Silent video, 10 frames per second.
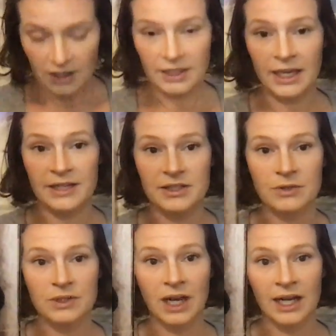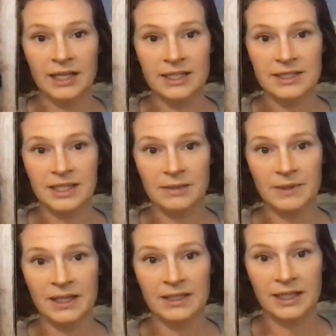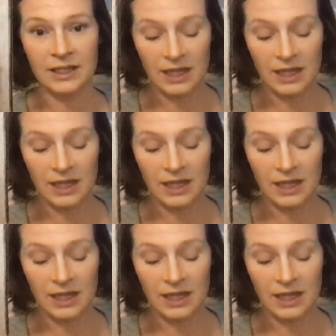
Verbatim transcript: Yeah, so guidance coming in here,